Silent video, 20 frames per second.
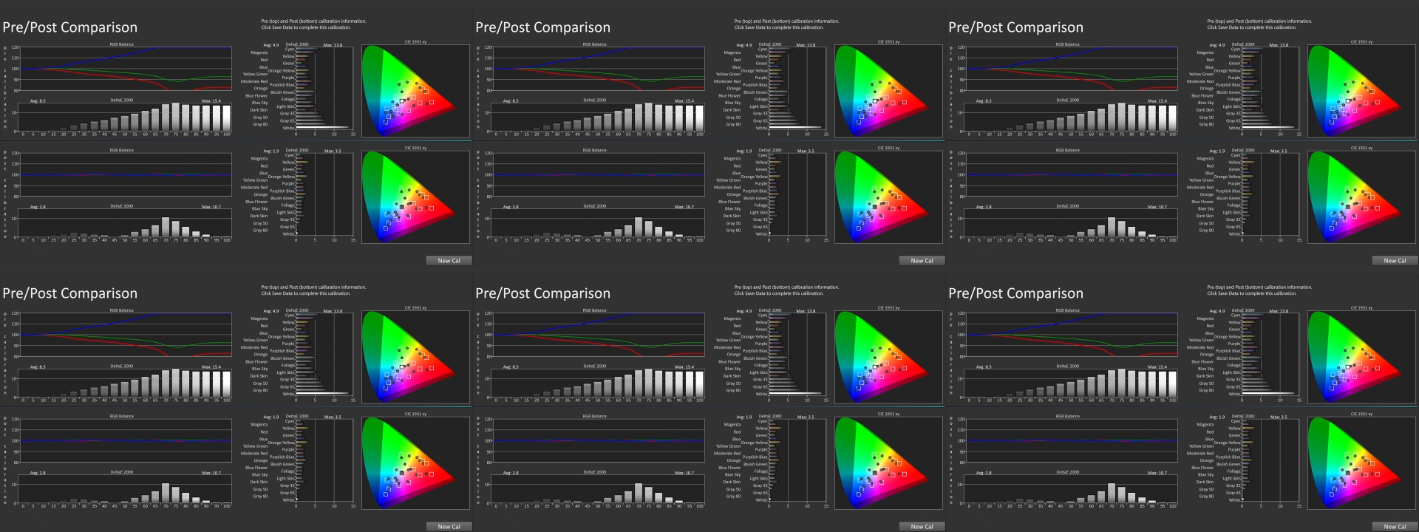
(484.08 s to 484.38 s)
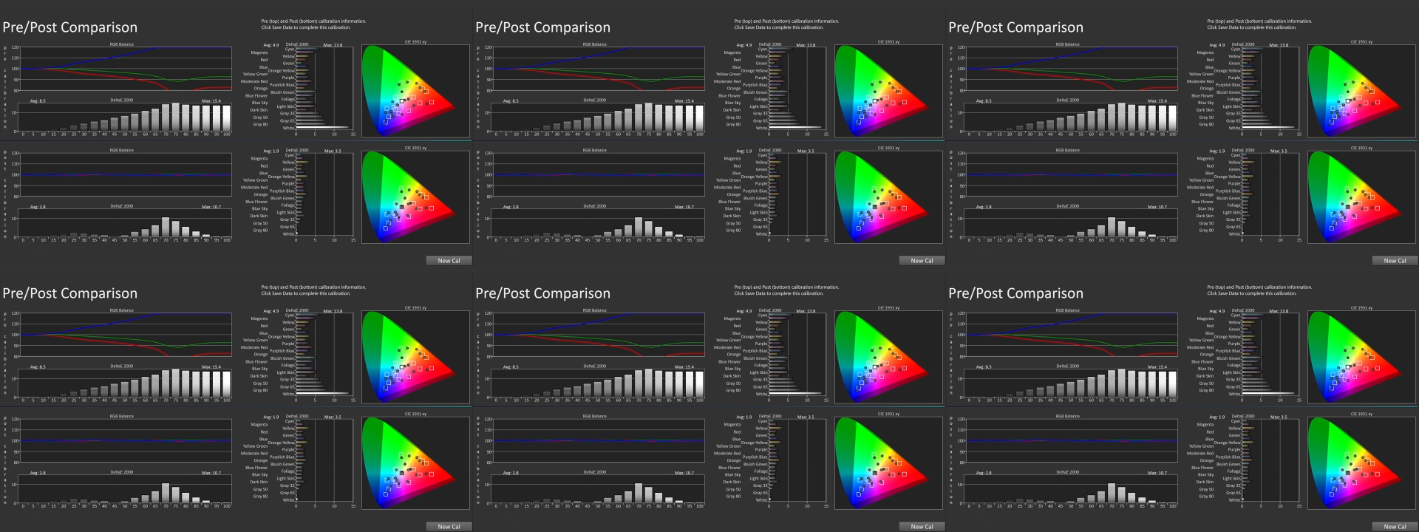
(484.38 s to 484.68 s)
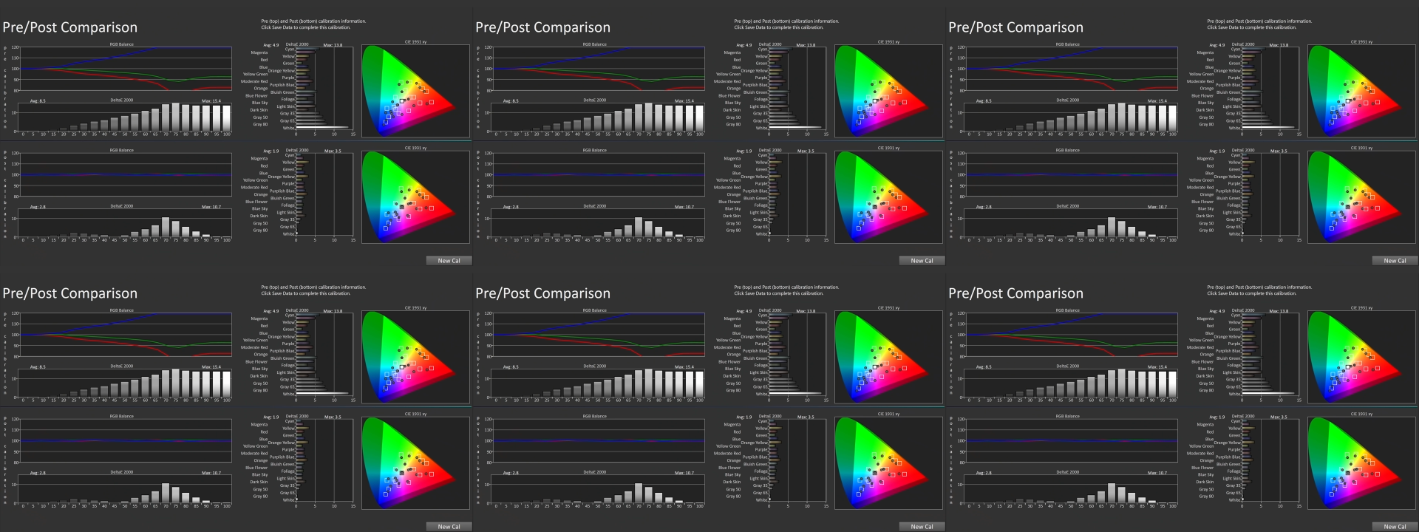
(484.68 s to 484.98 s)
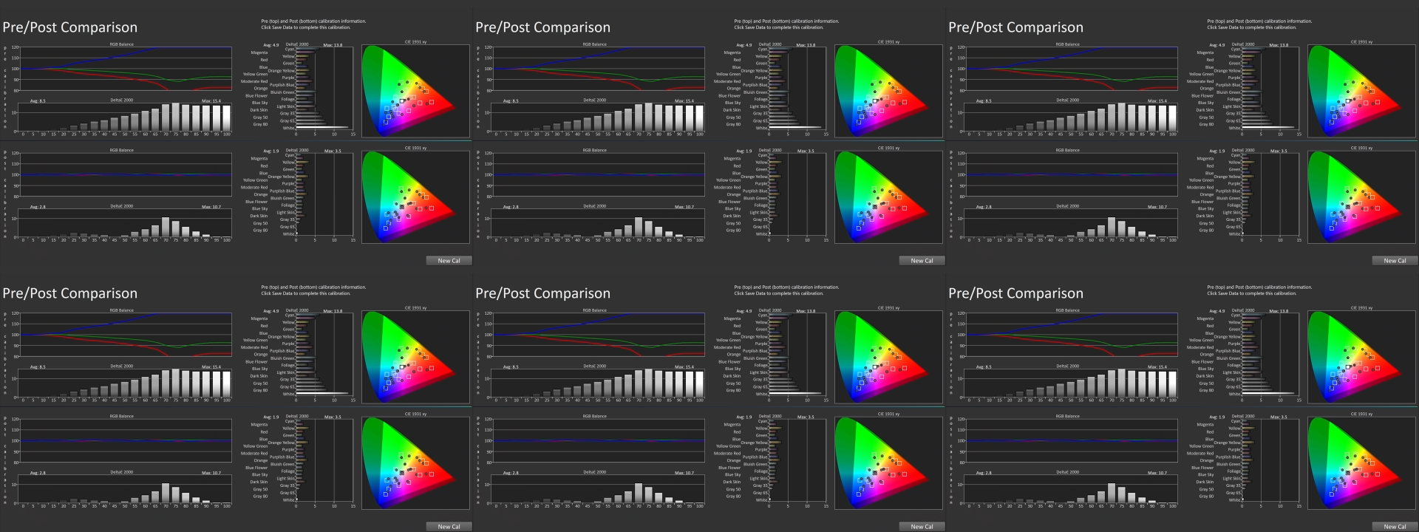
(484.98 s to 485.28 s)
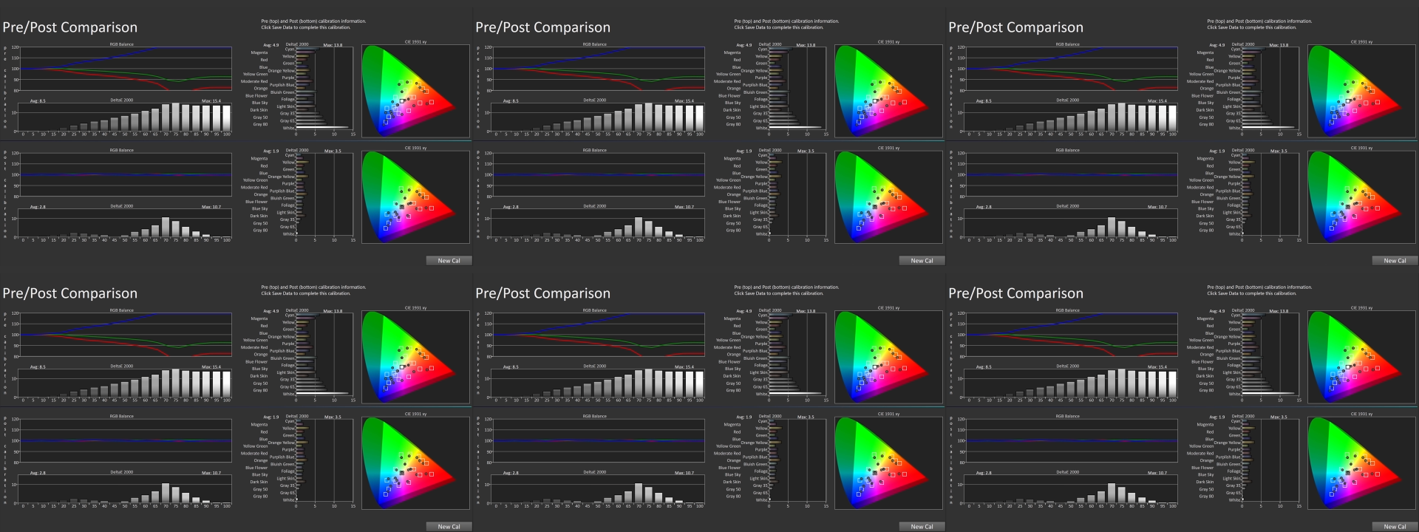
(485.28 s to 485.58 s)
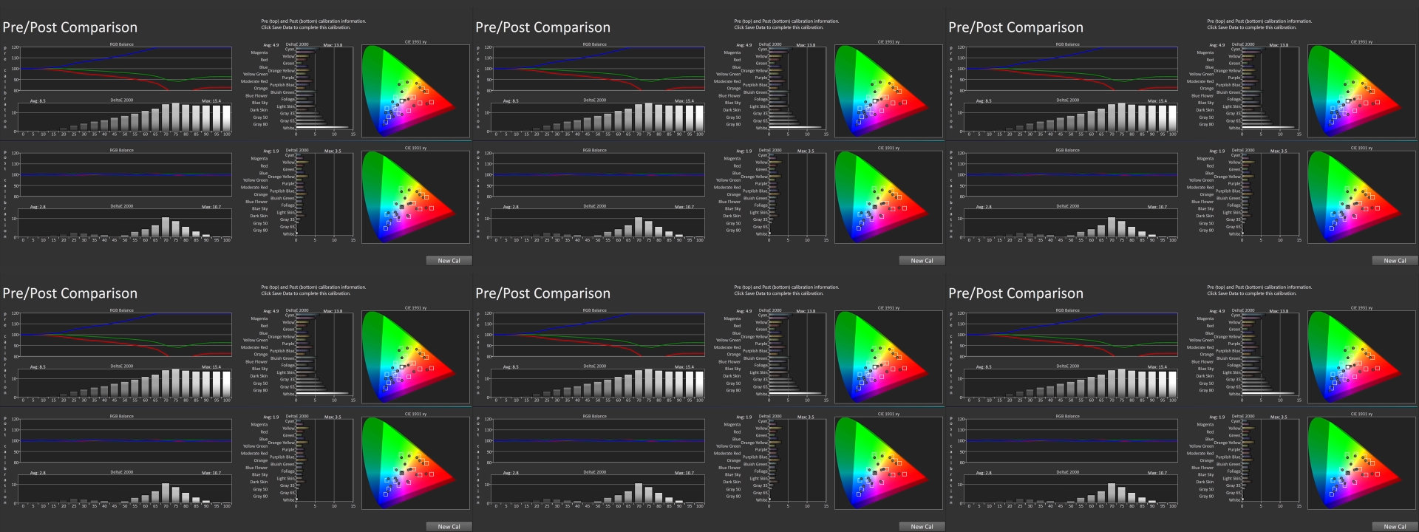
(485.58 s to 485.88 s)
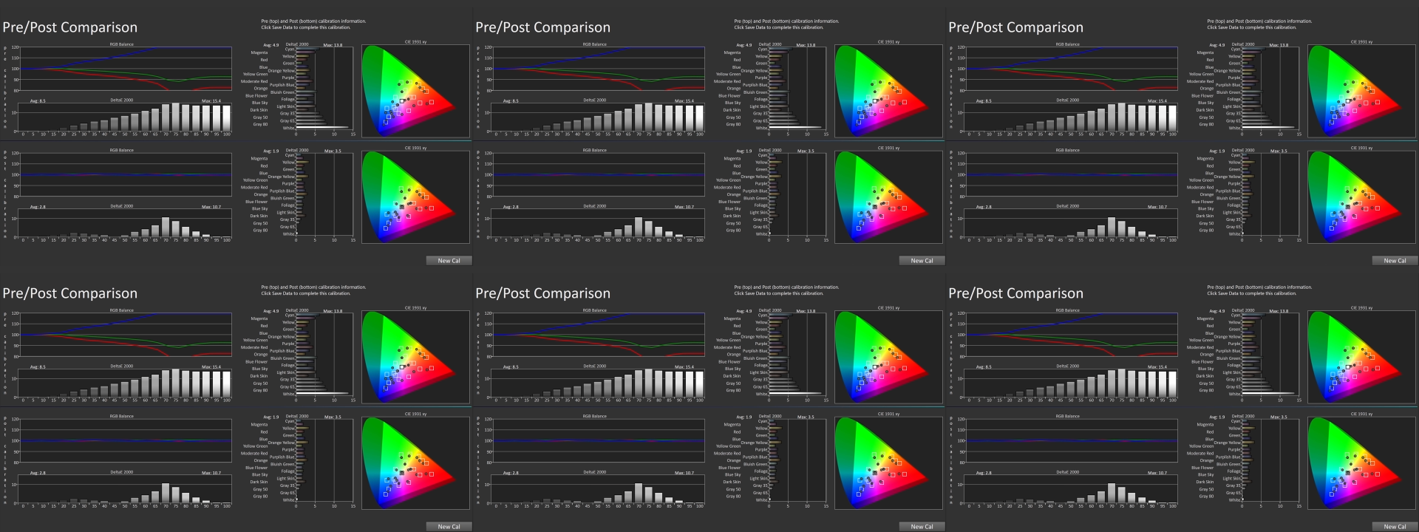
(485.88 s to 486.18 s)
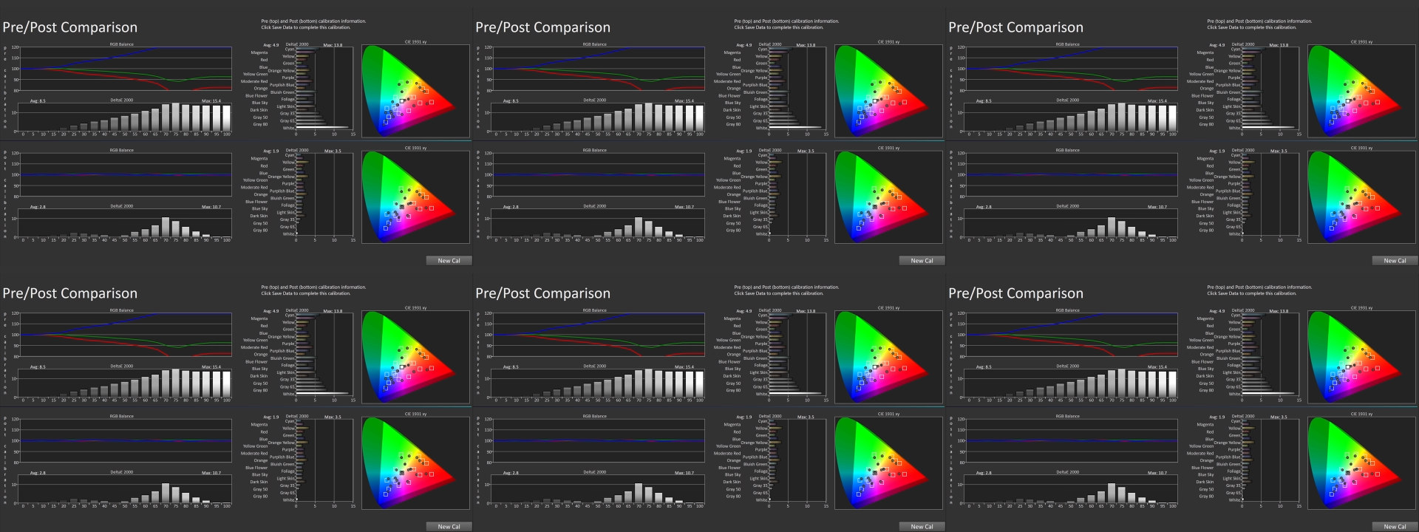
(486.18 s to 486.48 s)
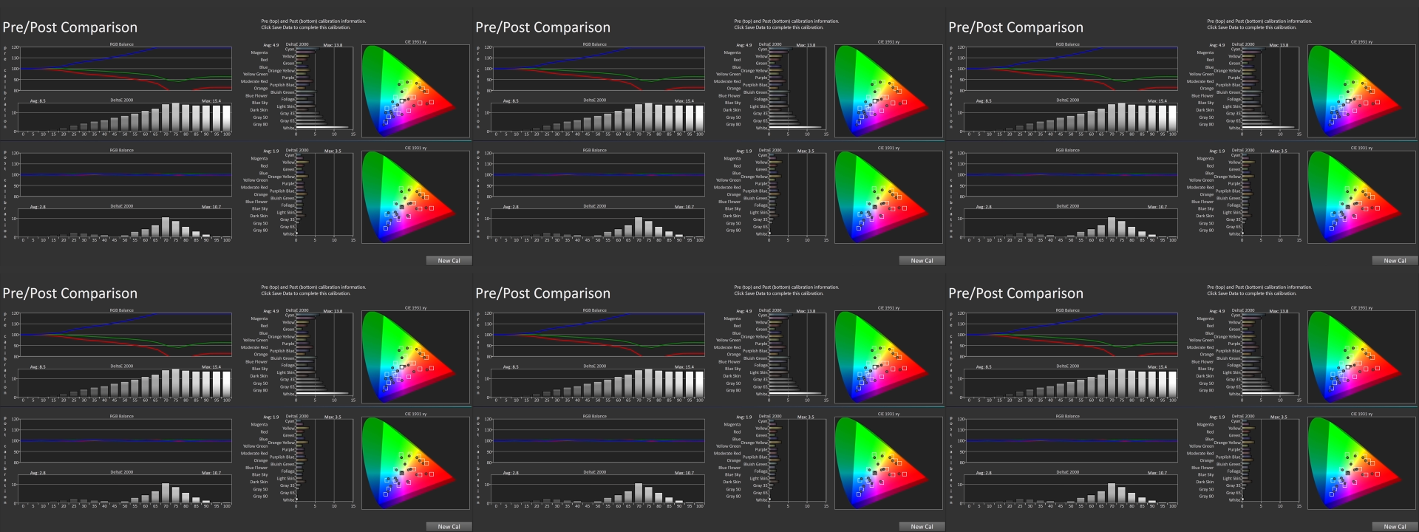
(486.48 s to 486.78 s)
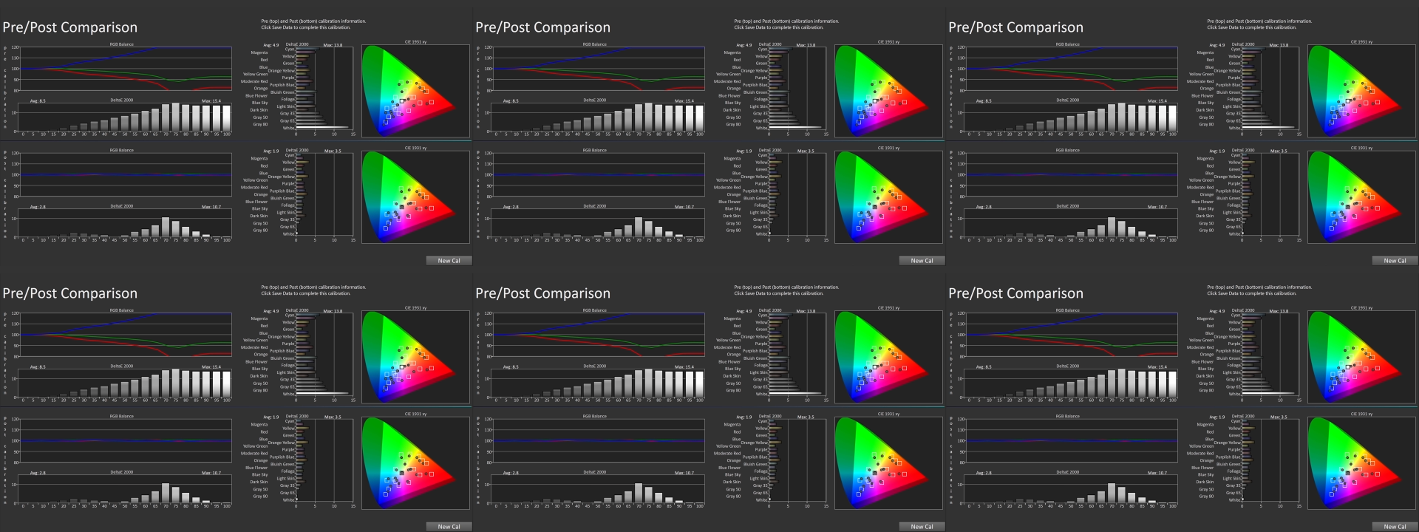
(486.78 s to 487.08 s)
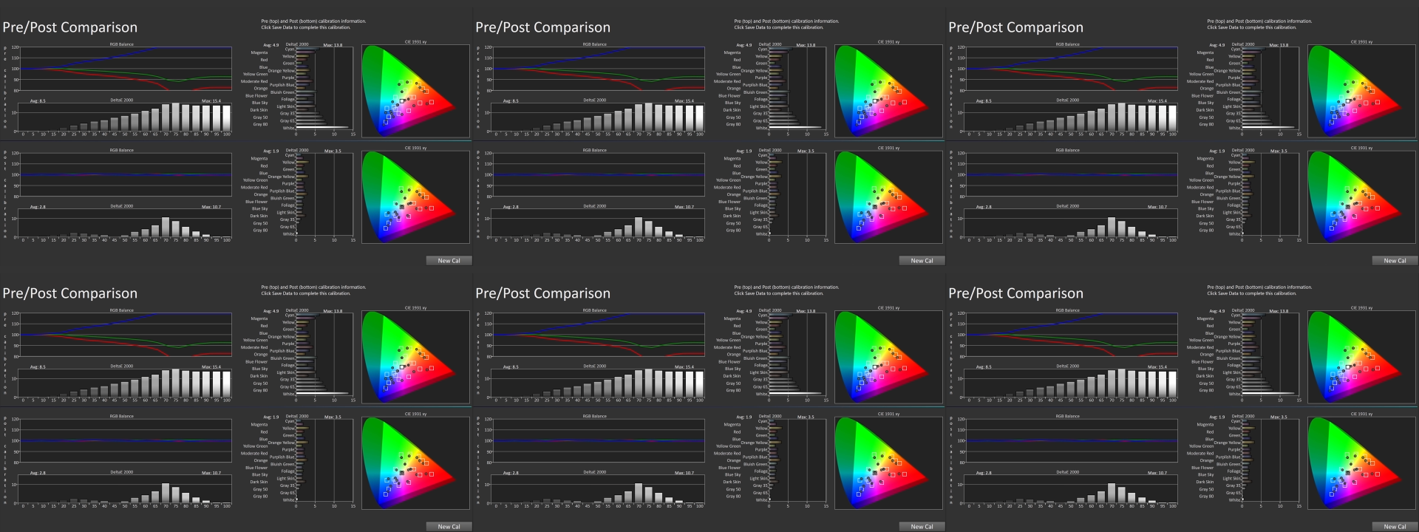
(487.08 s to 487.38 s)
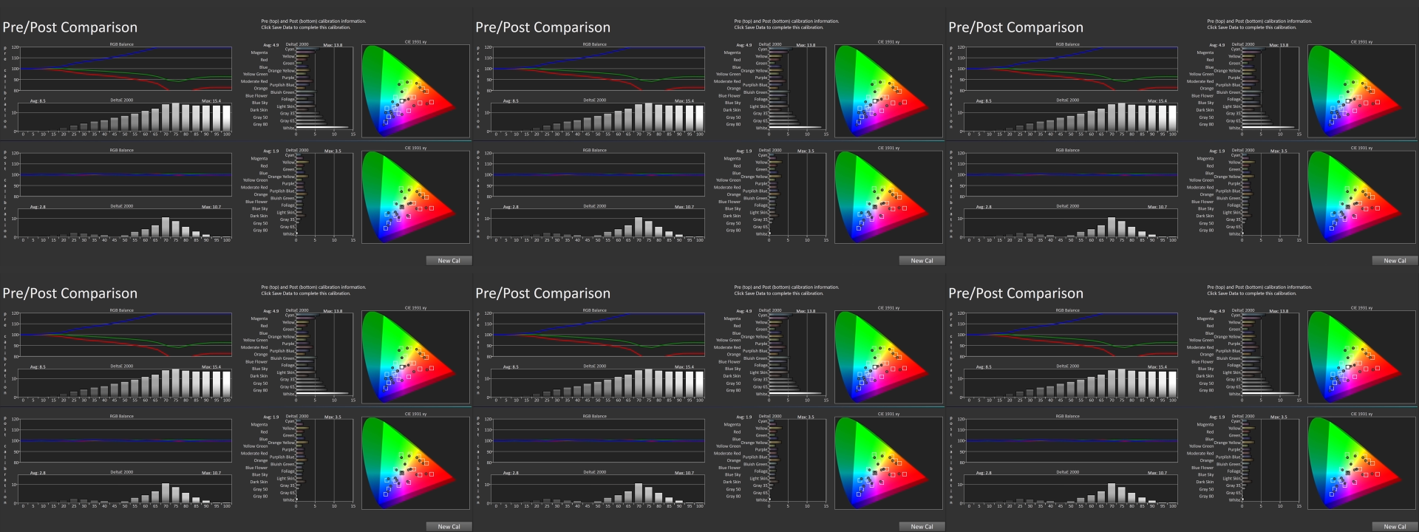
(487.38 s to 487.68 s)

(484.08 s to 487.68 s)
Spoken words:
[unreadable: no face in view]